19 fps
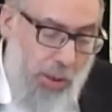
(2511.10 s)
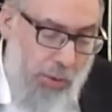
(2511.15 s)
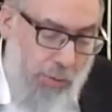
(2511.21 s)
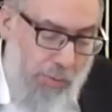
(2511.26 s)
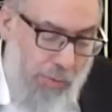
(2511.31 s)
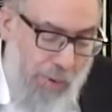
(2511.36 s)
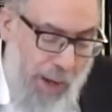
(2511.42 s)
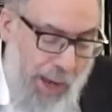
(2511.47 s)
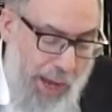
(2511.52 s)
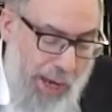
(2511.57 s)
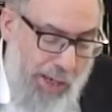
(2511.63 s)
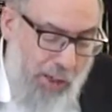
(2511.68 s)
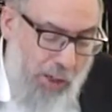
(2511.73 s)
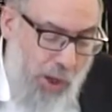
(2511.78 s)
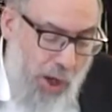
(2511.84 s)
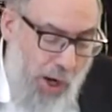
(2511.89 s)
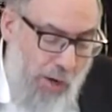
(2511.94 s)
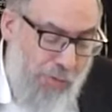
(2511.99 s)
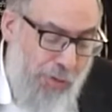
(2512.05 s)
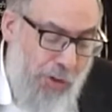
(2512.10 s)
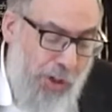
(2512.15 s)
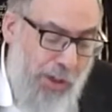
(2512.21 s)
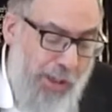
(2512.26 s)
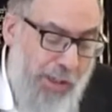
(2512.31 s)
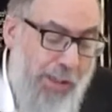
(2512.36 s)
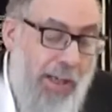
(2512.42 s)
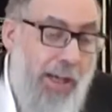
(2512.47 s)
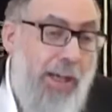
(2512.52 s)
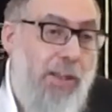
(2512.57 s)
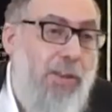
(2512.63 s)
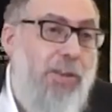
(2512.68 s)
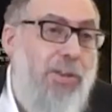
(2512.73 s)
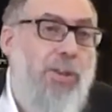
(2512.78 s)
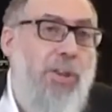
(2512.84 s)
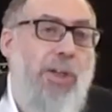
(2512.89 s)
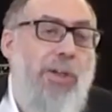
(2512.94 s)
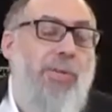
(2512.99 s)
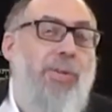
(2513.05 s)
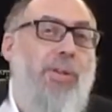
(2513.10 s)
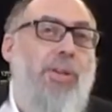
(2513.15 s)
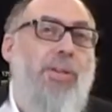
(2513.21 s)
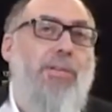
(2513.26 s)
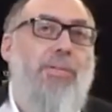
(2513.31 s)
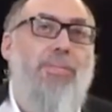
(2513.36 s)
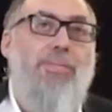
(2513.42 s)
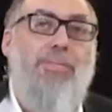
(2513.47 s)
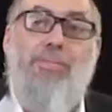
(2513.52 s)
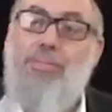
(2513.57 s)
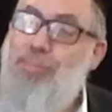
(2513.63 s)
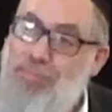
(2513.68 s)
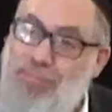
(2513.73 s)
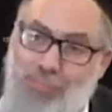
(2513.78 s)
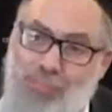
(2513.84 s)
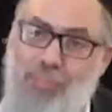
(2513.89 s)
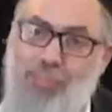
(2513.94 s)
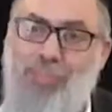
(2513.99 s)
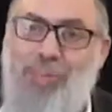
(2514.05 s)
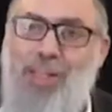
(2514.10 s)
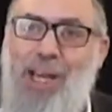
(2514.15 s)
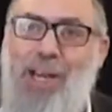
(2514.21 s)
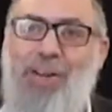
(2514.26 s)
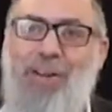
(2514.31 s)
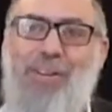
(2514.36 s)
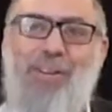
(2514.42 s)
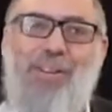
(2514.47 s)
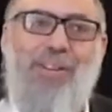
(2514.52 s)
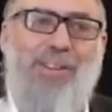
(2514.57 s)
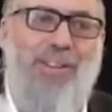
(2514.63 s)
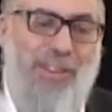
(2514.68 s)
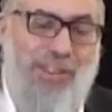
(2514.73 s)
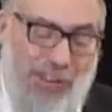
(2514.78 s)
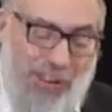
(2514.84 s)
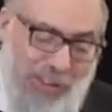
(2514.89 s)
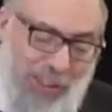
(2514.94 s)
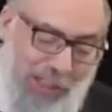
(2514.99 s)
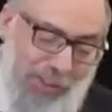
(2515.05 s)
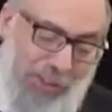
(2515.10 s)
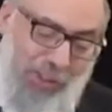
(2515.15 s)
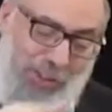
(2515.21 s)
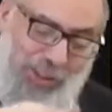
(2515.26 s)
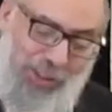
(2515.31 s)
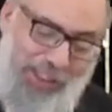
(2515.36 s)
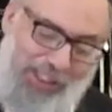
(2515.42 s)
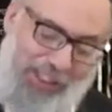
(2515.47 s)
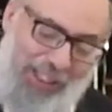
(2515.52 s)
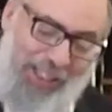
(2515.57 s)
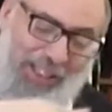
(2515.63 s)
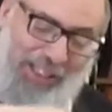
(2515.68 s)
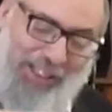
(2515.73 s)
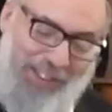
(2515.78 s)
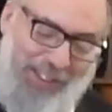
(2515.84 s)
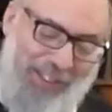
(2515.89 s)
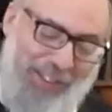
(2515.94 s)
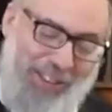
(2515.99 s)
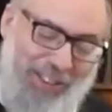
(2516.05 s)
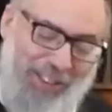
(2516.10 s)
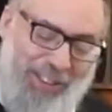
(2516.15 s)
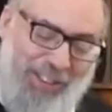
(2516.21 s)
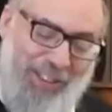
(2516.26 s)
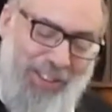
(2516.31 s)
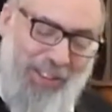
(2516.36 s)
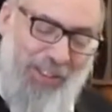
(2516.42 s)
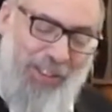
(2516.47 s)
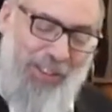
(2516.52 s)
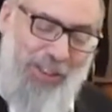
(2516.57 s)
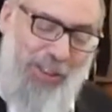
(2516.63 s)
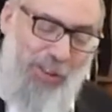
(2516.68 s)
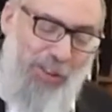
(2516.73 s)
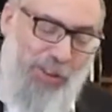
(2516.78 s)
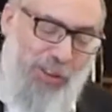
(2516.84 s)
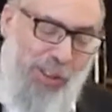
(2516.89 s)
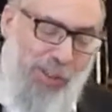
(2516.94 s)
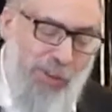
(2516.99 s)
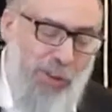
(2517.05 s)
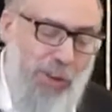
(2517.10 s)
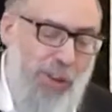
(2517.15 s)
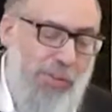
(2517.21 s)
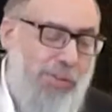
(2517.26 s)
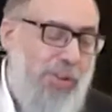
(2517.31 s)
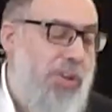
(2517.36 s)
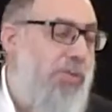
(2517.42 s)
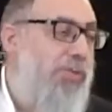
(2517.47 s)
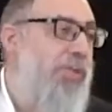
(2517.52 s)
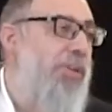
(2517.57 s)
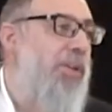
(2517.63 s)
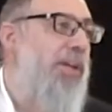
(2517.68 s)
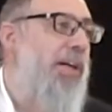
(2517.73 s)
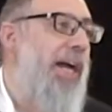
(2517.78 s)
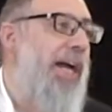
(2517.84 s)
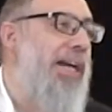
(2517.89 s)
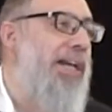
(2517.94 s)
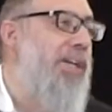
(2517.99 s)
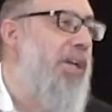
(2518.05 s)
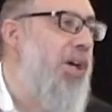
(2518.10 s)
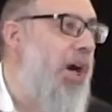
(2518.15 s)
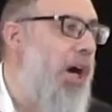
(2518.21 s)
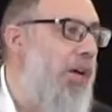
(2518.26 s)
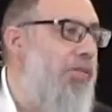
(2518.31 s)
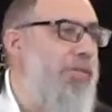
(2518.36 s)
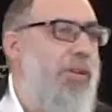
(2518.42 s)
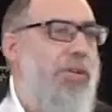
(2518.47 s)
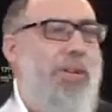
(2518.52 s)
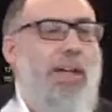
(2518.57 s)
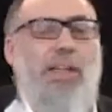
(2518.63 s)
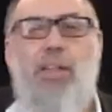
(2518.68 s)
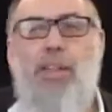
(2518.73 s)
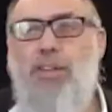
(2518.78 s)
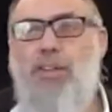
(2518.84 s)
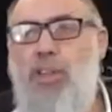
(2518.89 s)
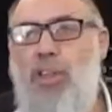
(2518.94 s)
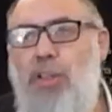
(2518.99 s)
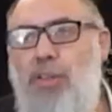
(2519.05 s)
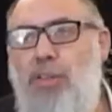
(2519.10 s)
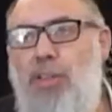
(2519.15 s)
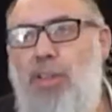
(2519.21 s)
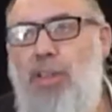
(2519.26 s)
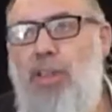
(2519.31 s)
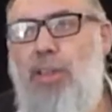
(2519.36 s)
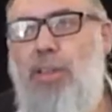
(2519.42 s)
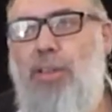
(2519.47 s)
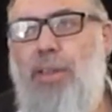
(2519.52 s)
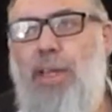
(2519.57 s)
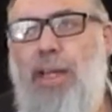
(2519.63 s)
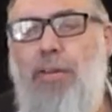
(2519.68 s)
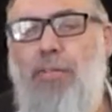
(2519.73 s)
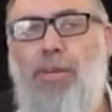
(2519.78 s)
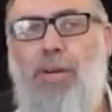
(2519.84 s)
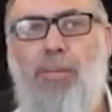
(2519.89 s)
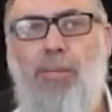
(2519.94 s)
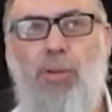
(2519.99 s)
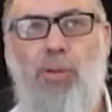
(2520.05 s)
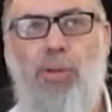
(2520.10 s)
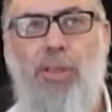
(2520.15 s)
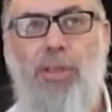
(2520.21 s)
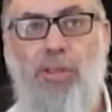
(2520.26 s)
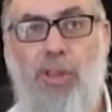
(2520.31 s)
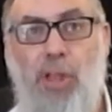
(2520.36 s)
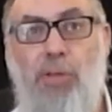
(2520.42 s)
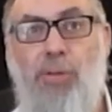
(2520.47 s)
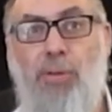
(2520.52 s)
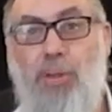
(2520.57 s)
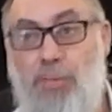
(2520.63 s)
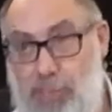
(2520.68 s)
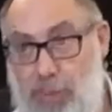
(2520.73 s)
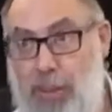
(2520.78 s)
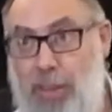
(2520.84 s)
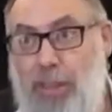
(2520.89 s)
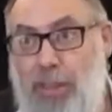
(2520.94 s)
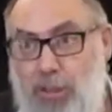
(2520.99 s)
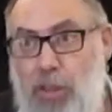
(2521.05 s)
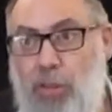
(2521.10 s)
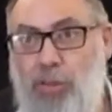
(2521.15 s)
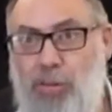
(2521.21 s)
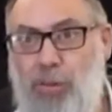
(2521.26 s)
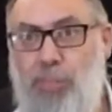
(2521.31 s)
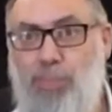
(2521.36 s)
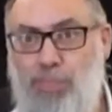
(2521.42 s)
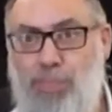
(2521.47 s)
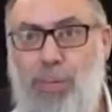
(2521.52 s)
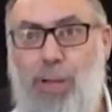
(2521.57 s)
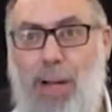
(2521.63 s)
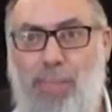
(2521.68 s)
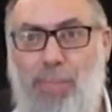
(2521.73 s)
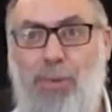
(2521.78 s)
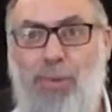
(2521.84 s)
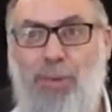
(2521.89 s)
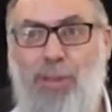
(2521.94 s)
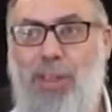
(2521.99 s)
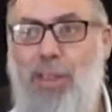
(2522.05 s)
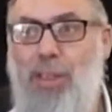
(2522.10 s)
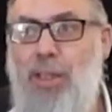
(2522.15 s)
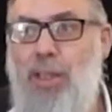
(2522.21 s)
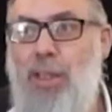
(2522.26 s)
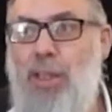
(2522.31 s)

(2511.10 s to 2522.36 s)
Ve'ein kavod el Torah. Again, this is not just like a Xer Shabbos over here. Ein kavod el Torah, that if I'm learning Torah, meaning Torah properly,